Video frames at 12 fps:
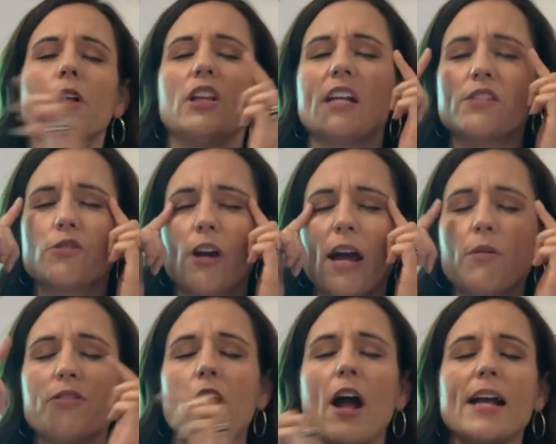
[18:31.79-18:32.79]
Let's try it
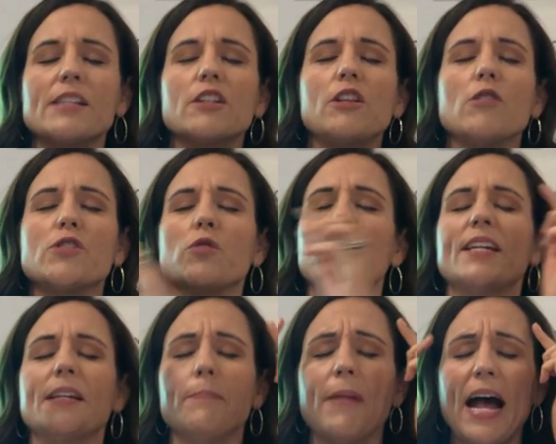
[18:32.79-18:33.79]
with our eyes closed so we
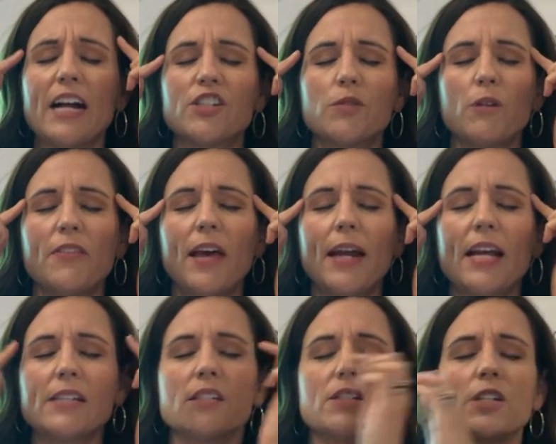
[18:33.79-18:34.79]
can imagine what that
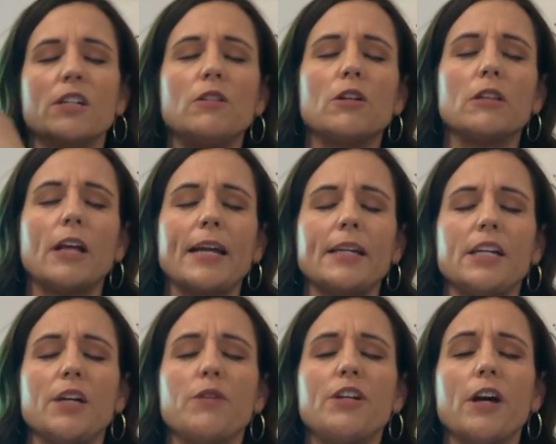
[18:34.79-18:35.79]
S is gonna look like.
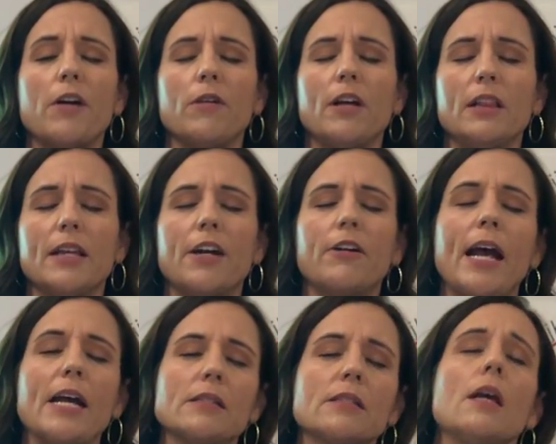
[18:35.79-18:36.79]
Here we go, letter
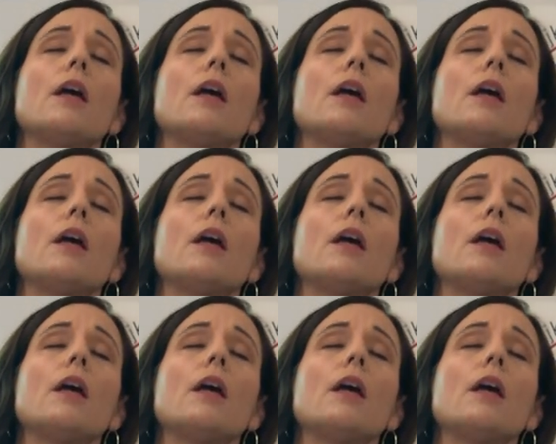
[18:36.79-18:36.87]
S.